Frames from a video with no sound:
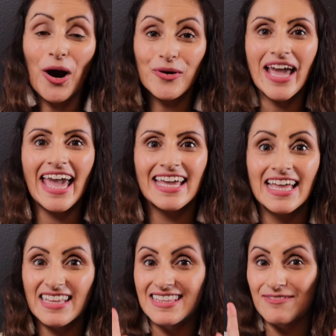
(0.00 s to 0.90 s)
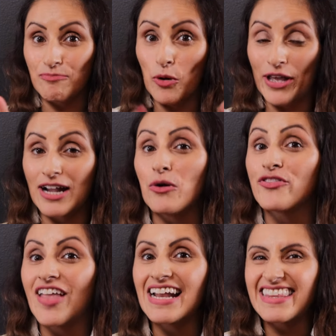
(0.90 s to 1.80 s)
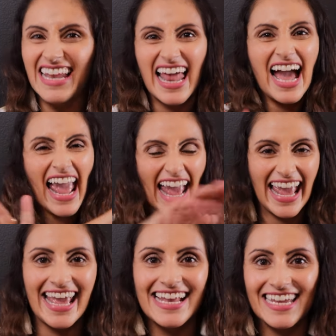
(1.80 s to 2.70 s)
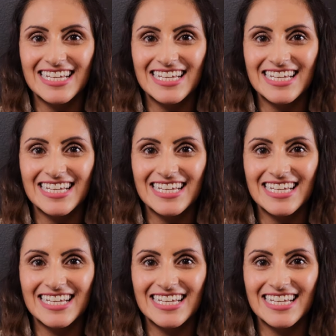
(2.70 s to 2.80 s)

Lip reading: Okay, voy a contártela en